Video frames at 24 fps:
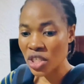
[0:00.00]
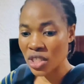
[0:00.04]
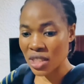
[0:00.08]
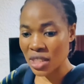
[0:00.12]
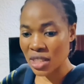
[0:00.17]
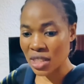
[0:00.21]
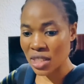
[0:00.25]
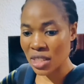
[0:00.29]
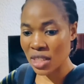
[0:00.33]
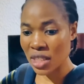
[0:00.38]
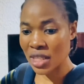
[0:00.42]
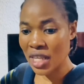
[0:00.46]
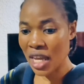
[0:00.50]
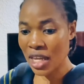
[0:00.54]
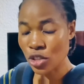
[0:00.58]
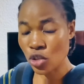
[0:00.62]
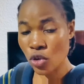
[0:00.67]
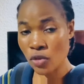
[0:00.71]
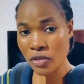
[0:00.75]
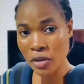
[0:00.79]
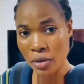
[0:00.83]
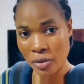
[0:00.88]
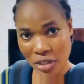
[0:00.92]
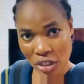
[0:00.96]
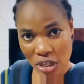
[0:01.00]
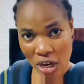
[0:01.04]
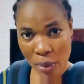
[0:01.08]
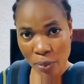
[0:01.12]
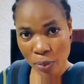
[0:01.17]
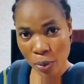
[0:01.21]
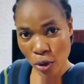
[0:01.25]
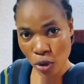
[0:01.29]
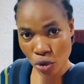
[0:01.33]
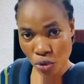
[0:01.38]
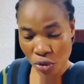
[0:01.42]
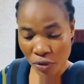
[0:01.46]
is that of the
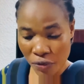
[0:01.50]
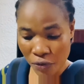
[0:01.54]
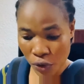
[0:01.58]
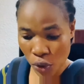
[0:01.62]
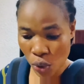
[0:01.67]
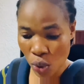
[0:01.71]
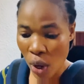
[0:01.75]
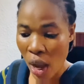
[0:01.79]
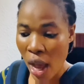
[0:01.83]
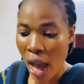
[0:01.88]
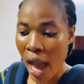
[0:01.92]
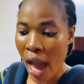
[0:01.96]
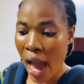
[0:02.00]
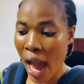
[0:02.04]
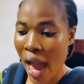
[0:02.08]
tripod review,